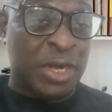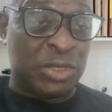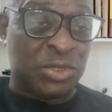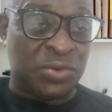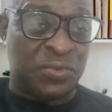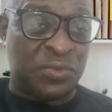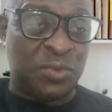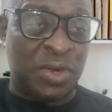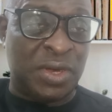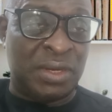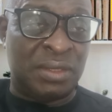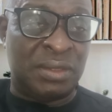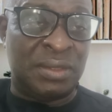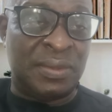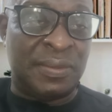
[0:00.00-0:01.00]
price of
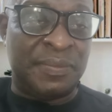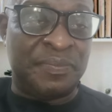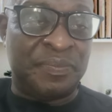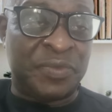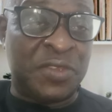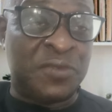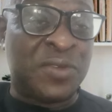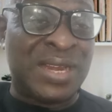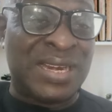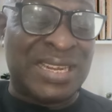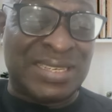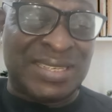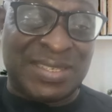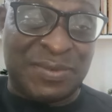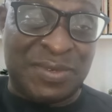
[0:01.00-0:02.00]
fuel. In
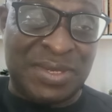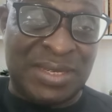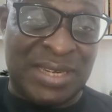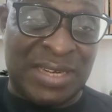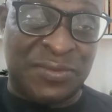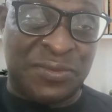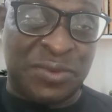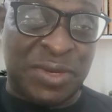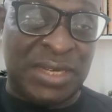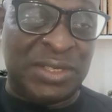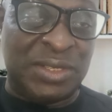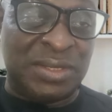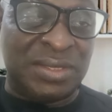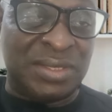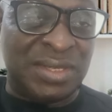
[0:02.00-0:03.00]
fact, that
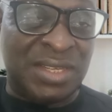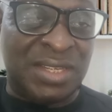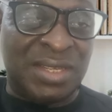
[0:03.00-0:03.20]
friend